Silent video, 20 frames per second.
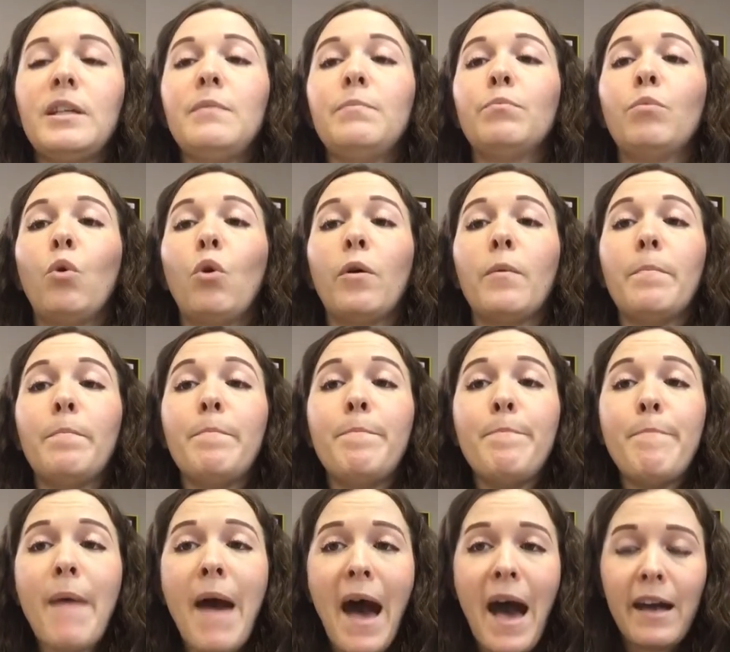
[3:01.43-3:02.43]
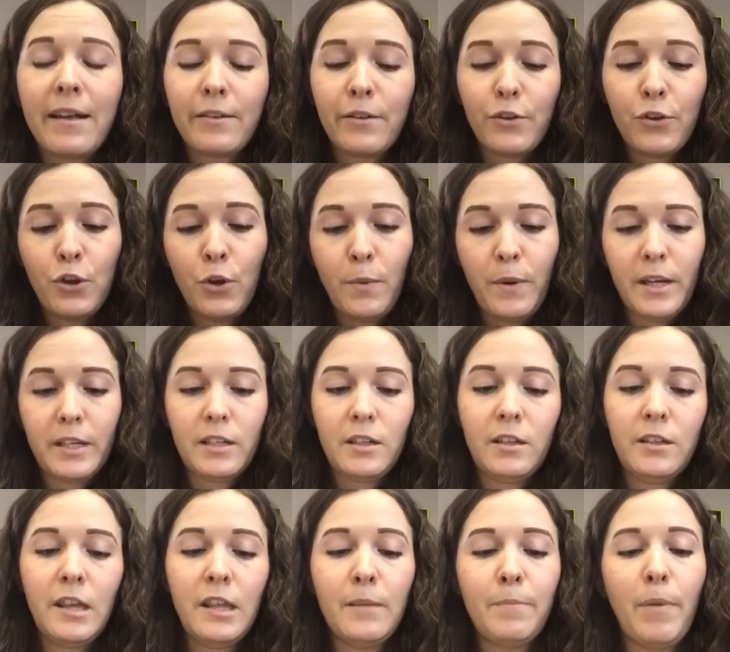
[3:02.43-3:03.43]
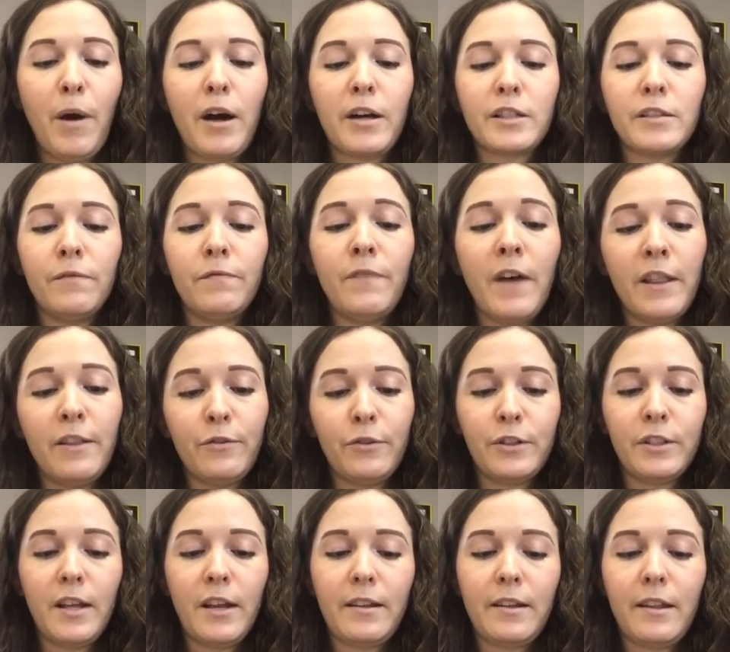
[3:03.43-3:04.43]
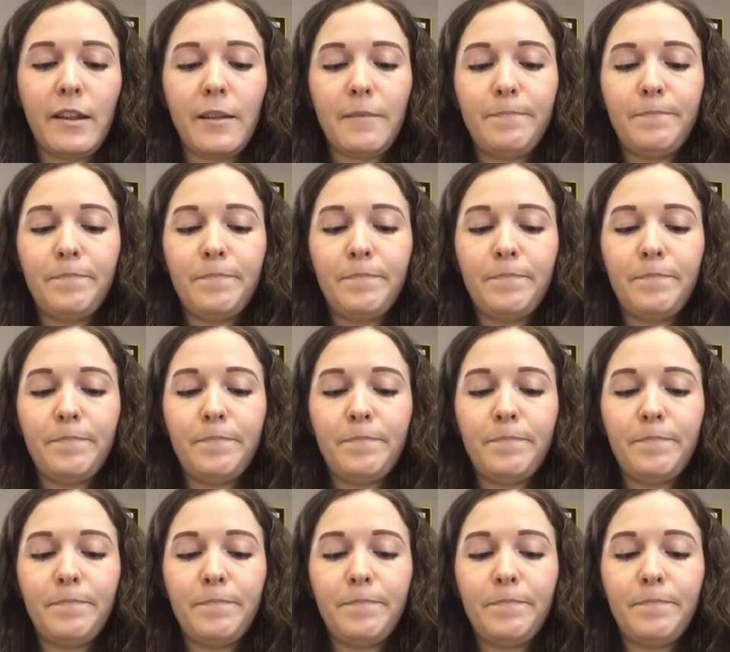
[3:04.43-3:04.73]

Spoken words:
more mass to it than the box of feathers does.